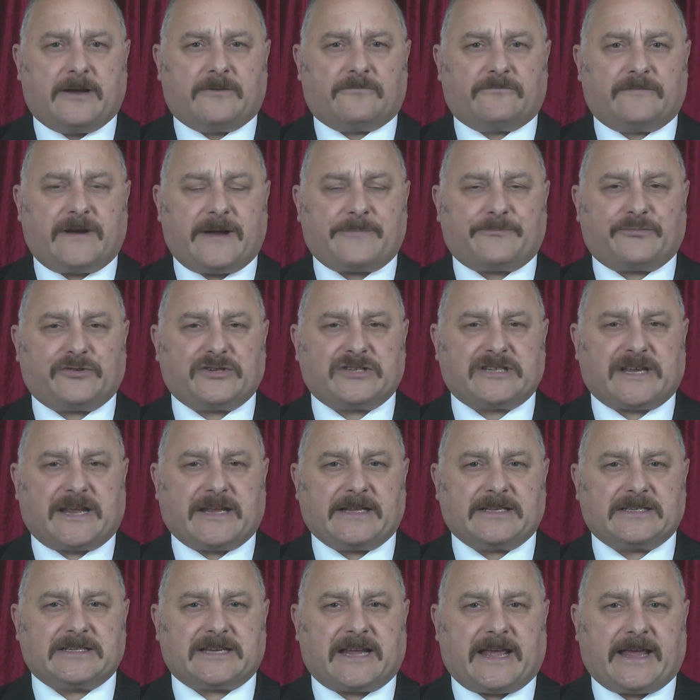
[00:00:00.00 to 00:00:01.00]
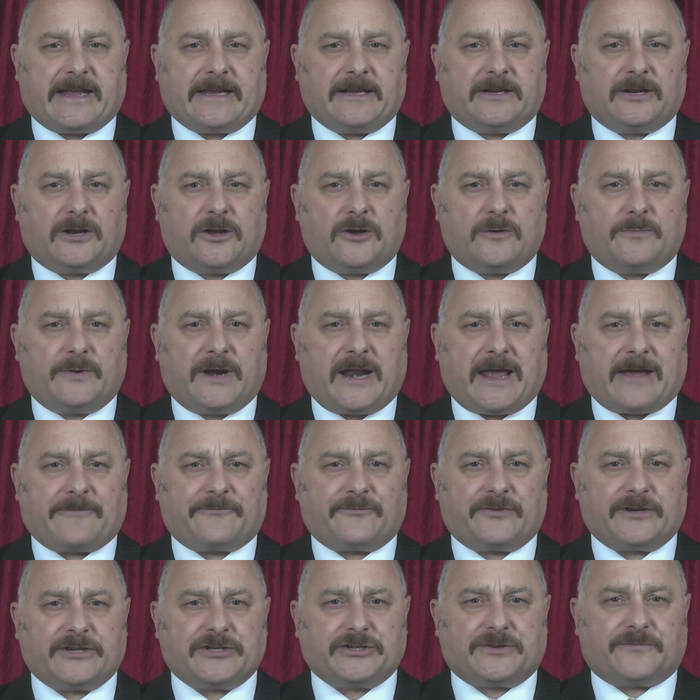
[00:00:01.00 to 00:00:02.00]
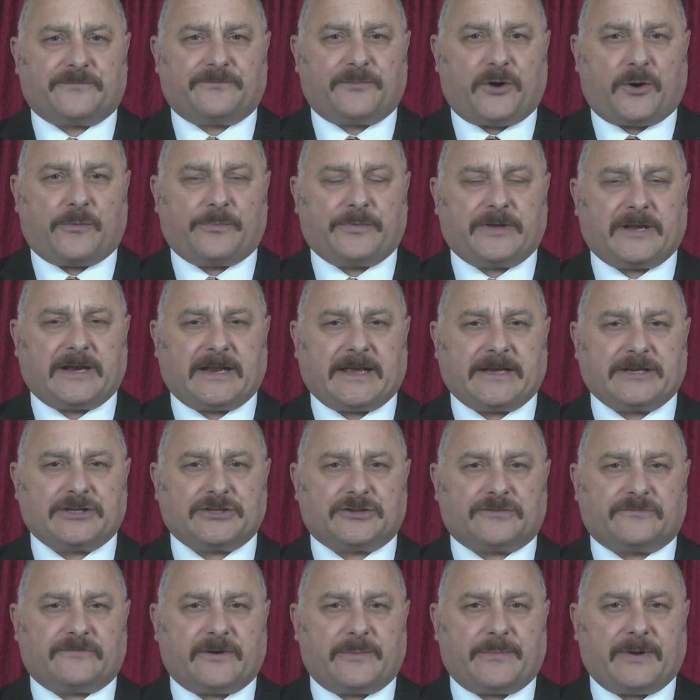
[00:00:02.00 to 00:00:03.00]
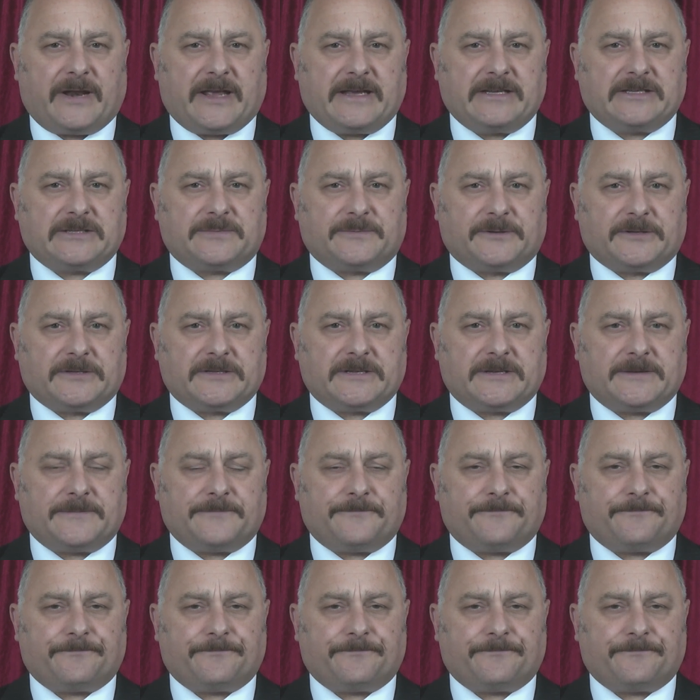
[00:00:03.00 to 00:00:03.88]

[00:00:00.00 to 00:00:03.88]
represents a global average of population replacement.